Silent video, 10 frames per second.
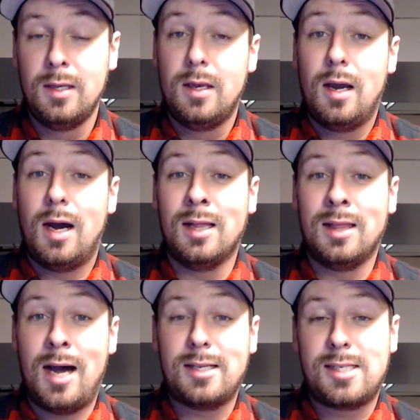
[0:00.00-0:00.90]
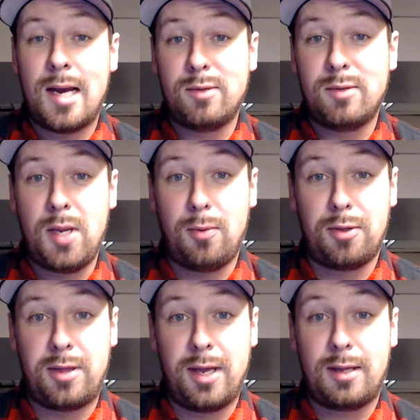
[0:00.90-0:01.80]
A lot of times people
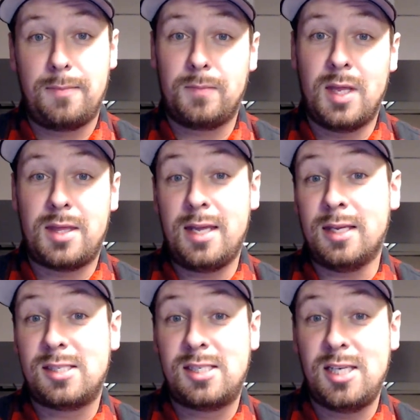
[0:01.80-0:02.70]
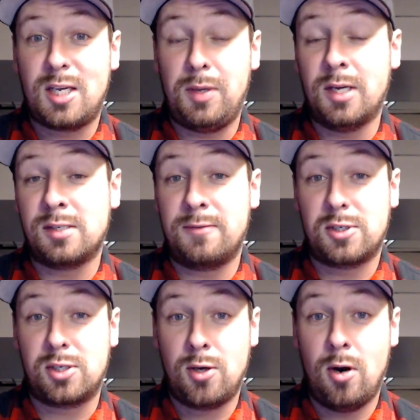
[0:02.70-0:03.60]
think that they get sick because of the
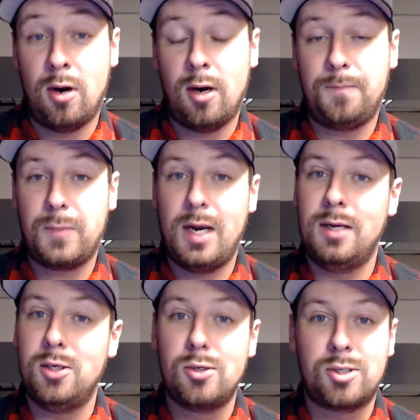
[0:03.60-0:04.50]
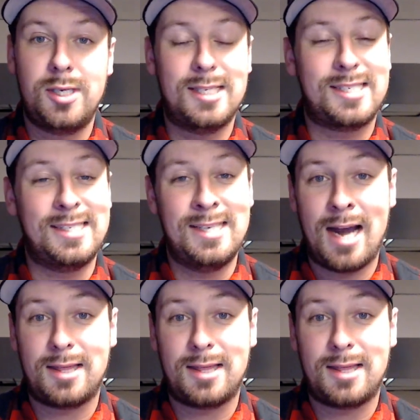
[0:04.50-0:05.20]
cigar, and usually it's not the